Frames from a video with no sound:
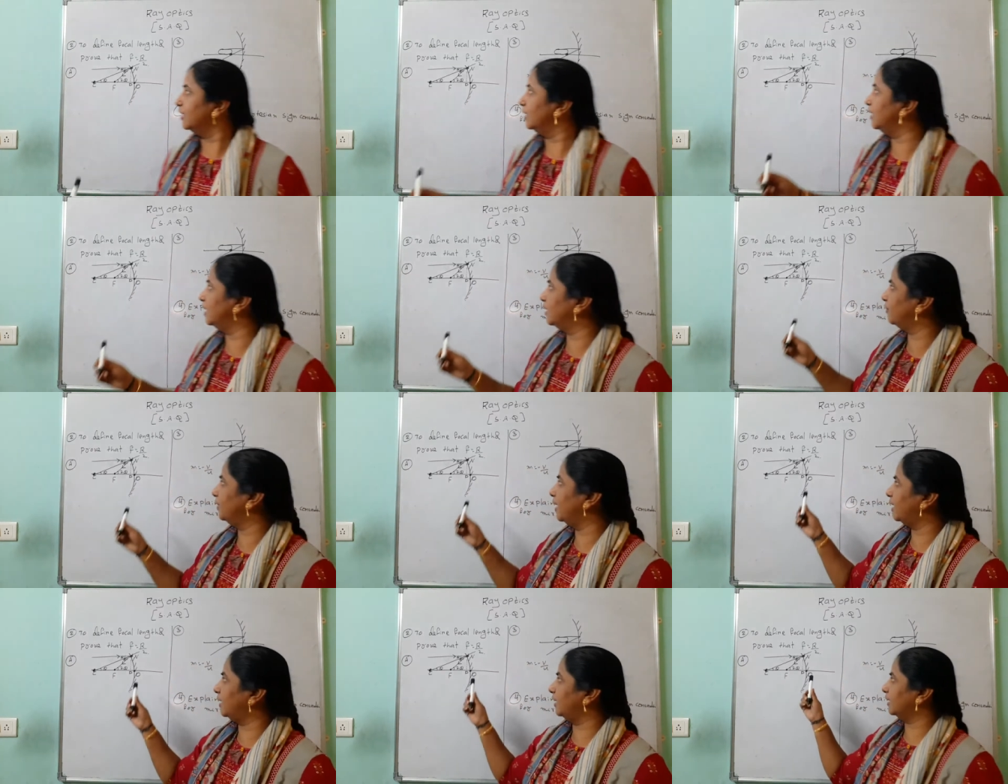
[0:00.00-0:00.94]
here we
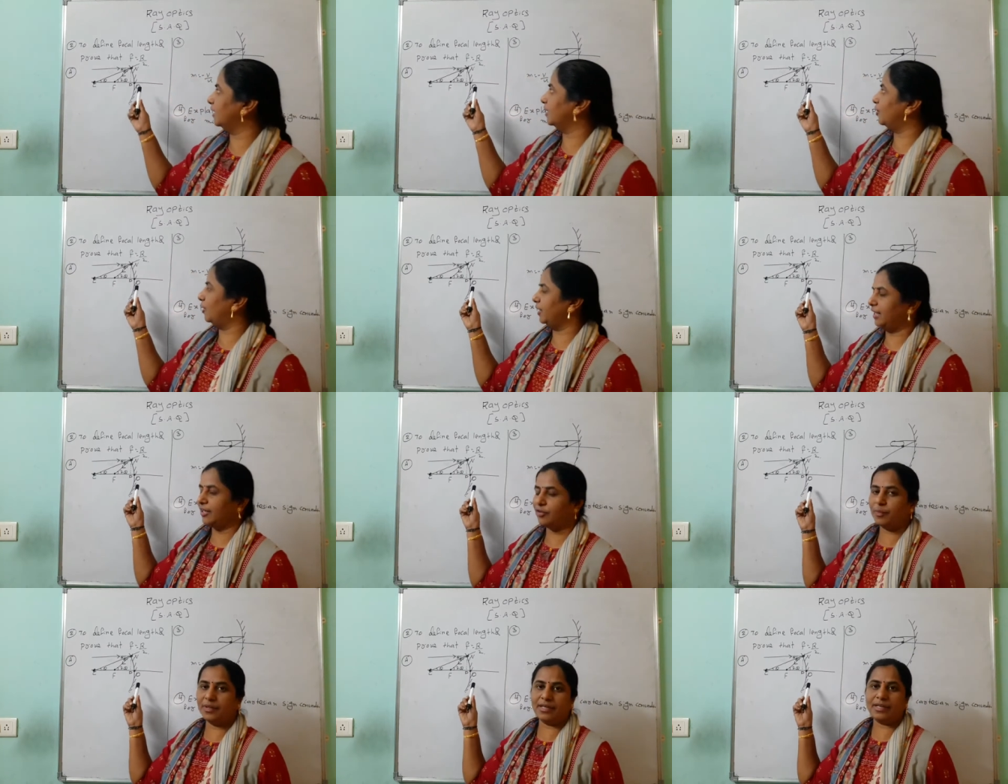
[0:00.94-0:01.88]
are taking concave
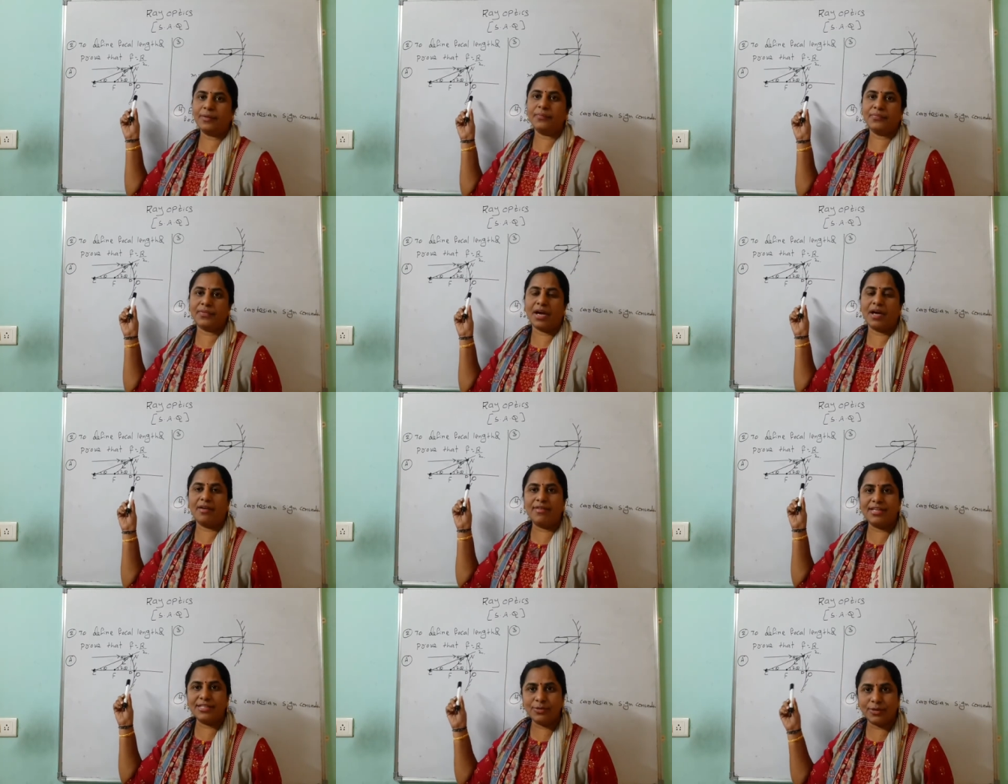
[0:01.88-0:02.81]
mirror.
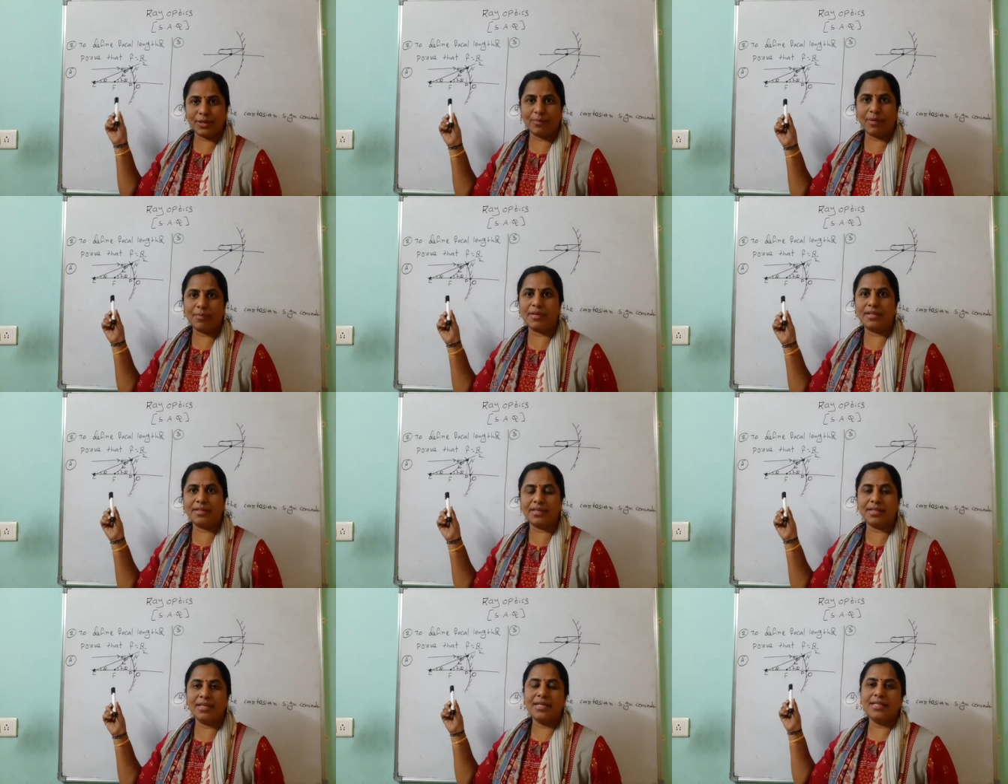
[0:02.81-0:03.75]
Always you remember that
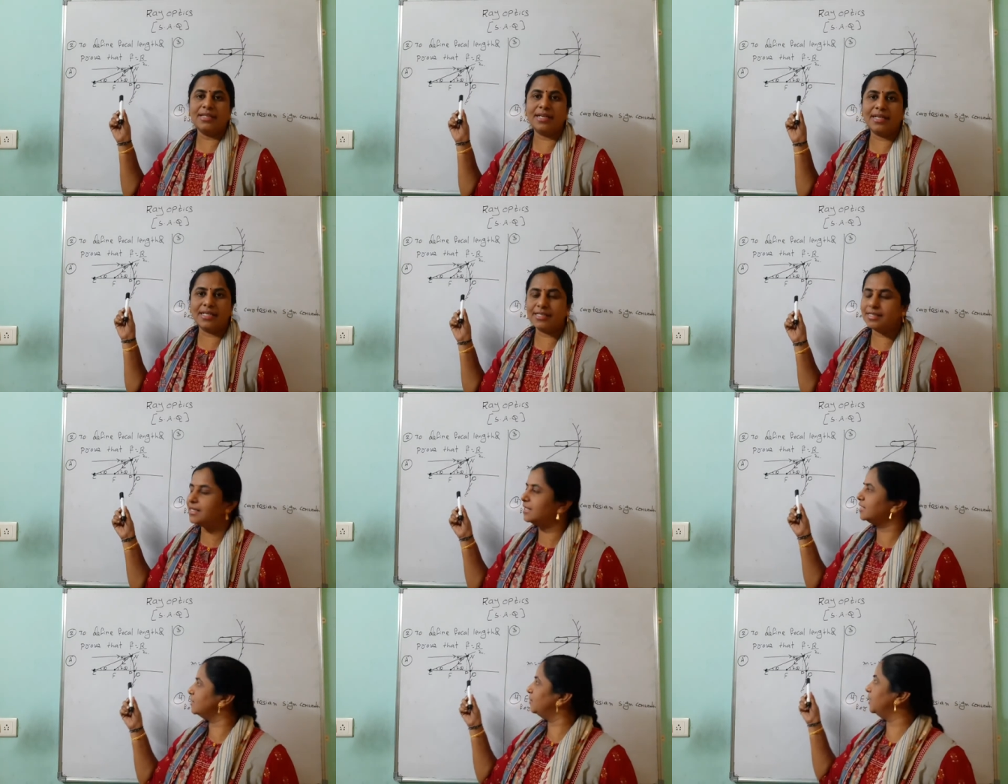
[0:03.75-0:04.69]
the
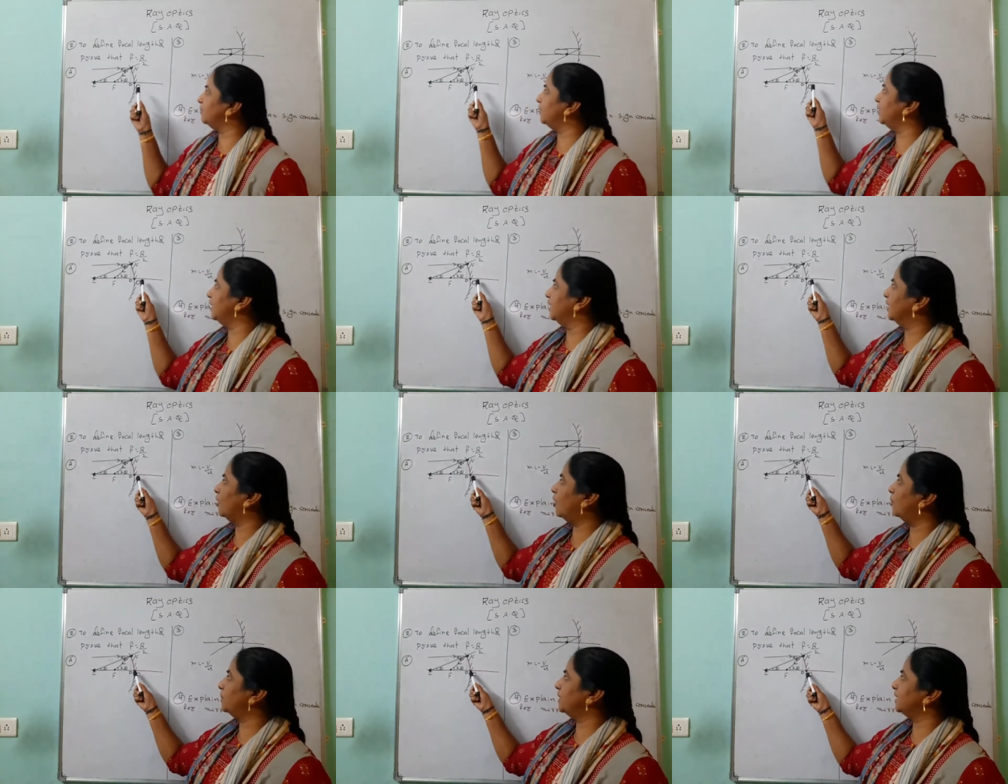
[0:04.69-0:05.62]
distance between
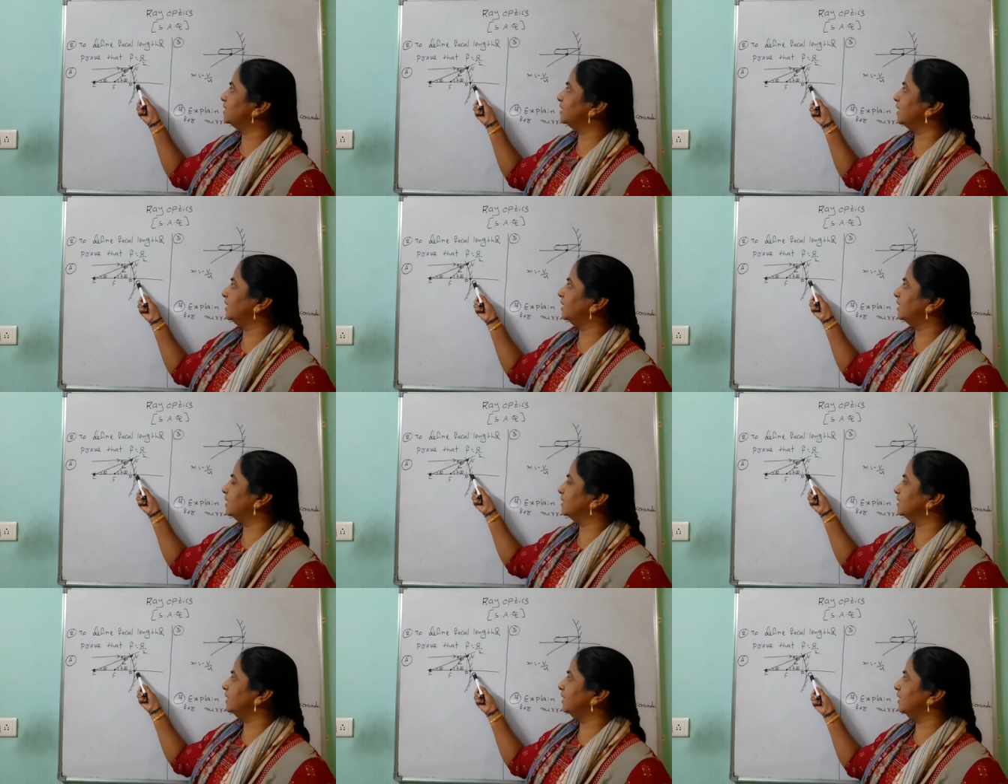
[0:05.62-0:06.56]
optic center,
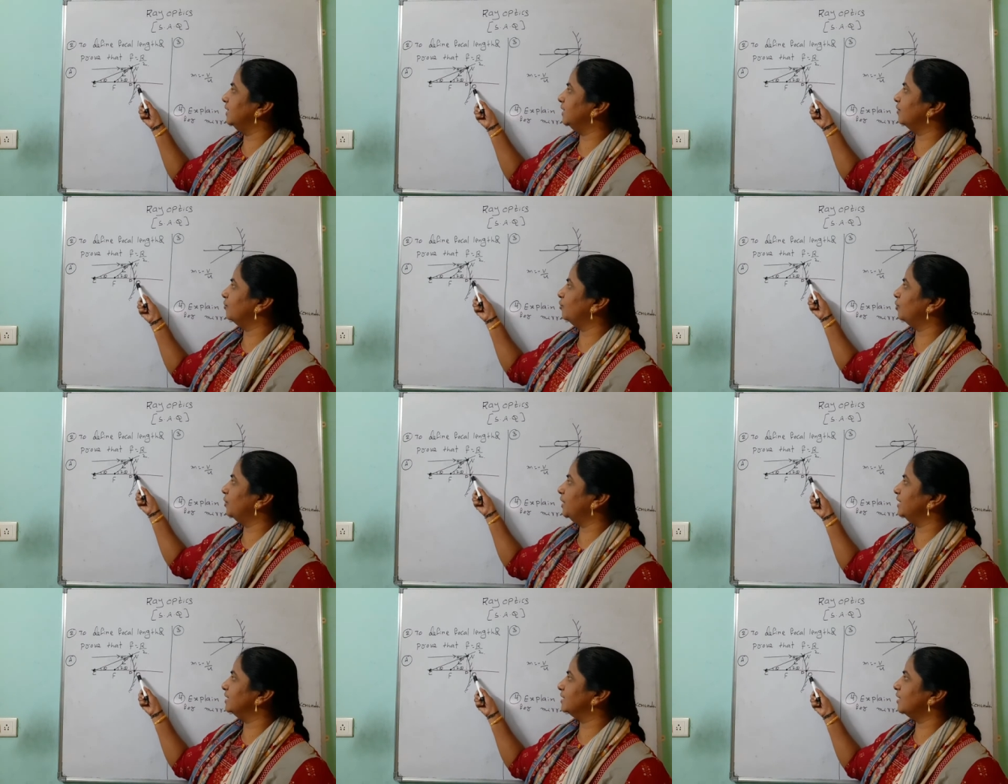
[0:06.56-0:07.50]
see here O
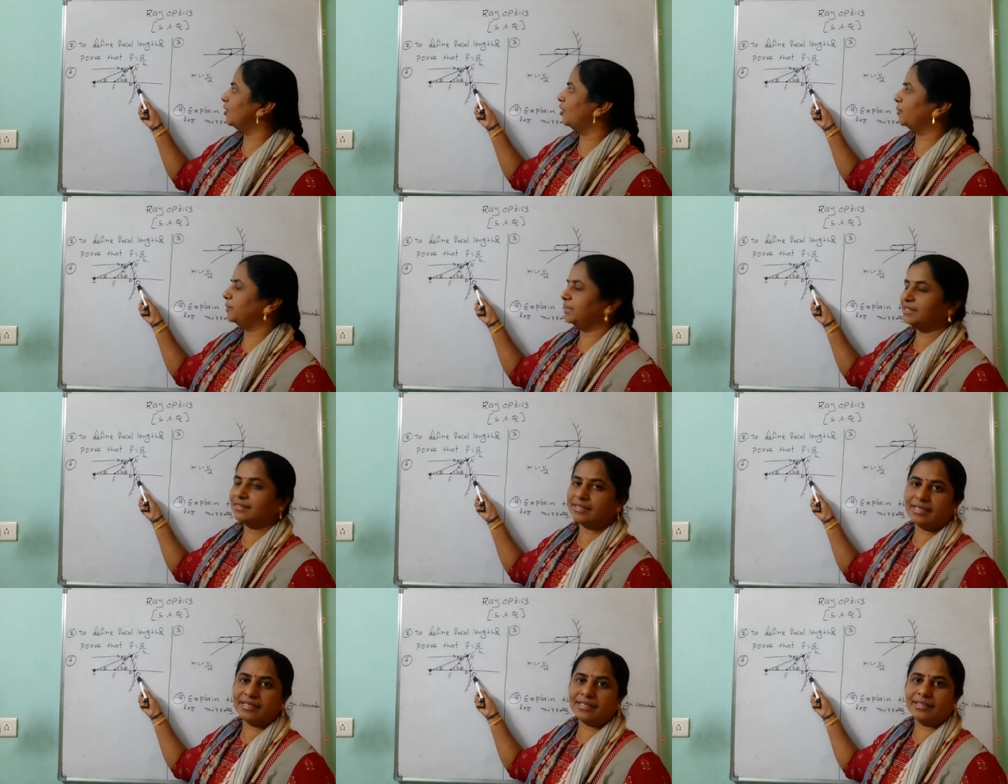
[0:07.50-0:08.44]
is the optic
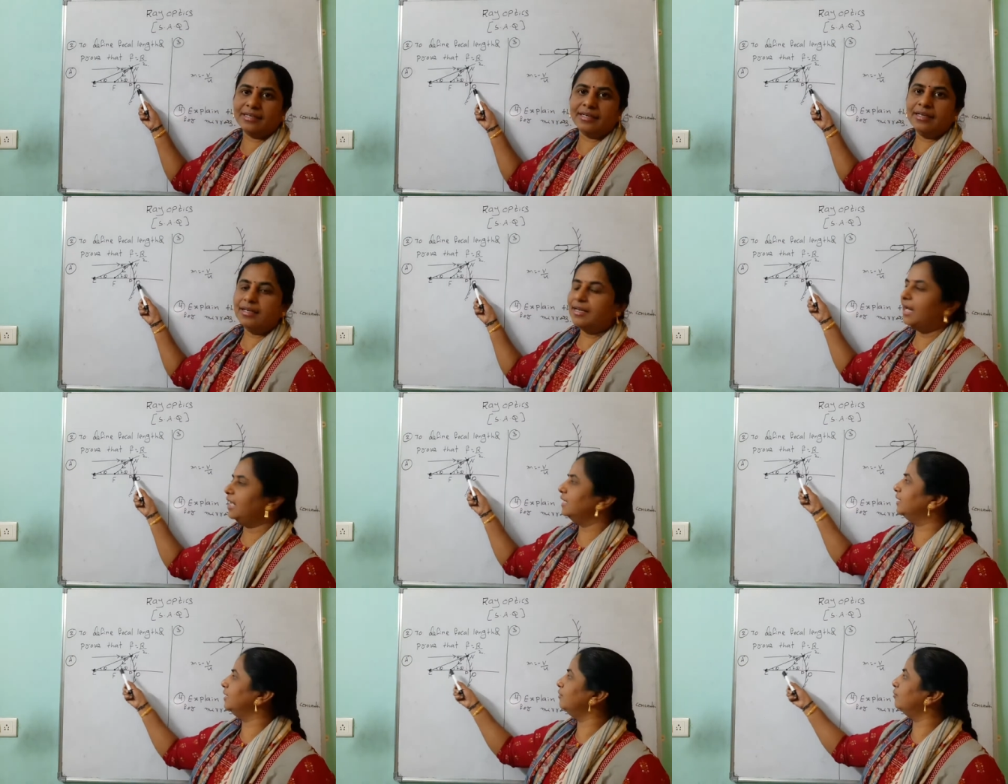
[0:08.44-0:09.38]
center and
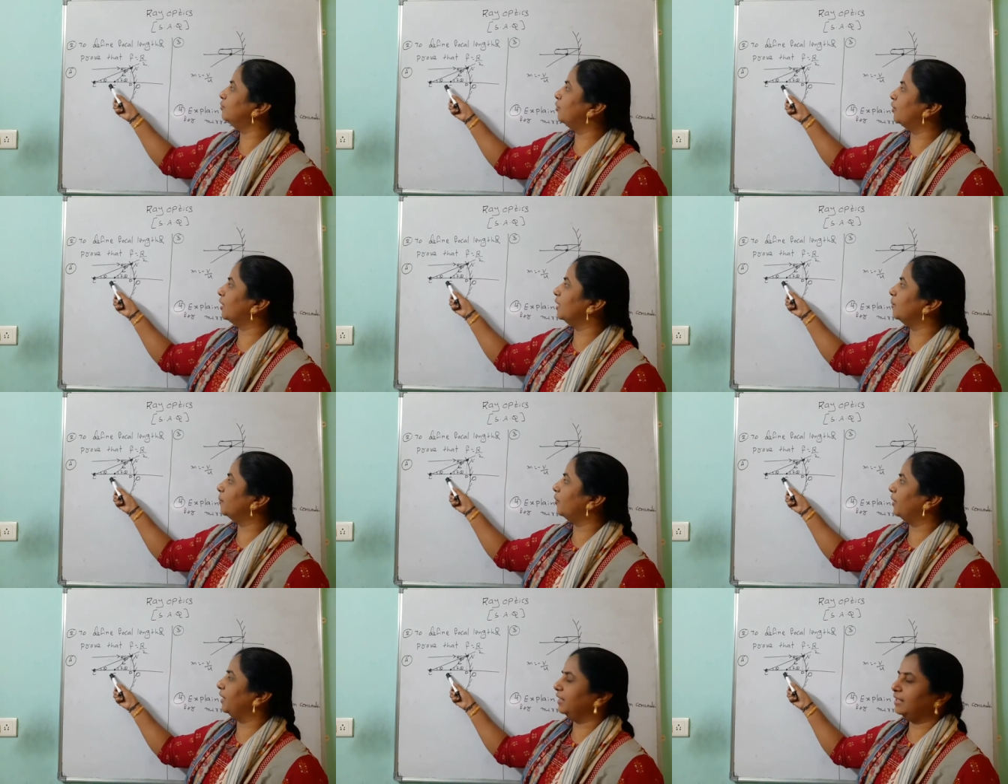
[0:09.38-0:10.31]
the focal
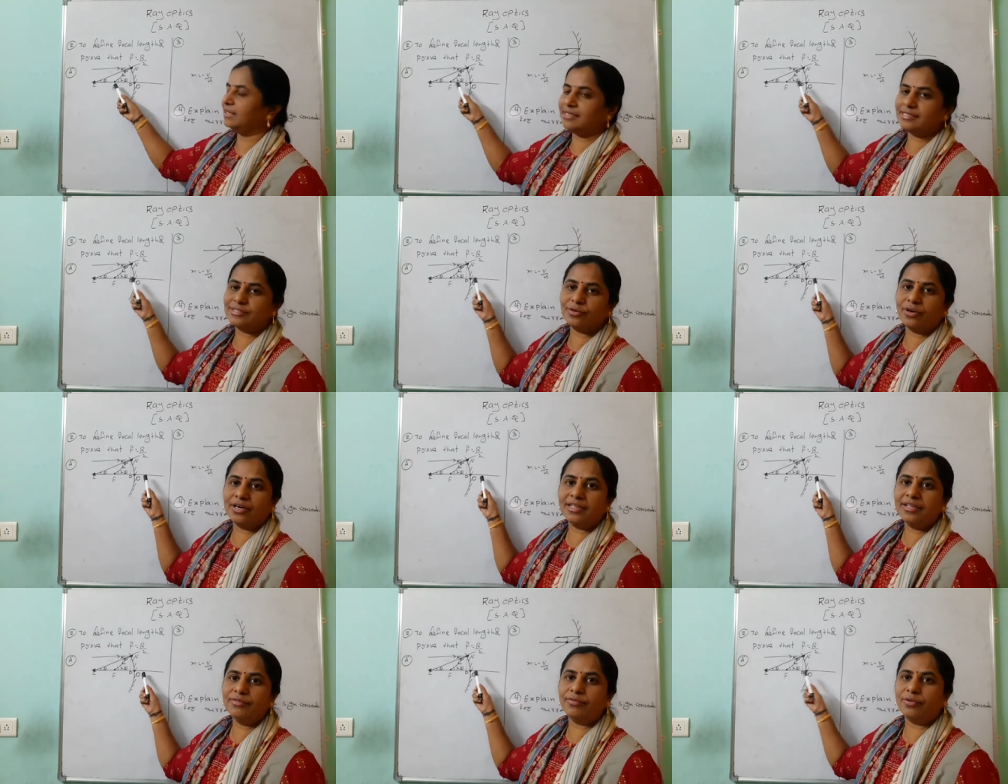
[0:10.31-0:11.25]
point is called
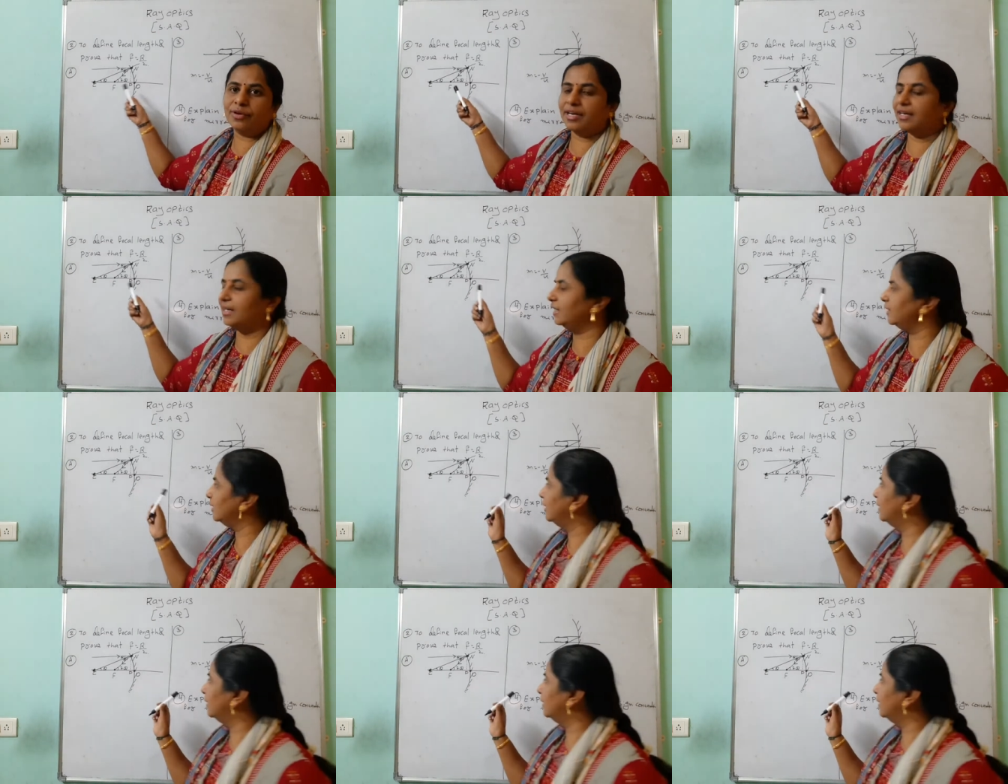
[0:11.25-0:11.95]
the focal length.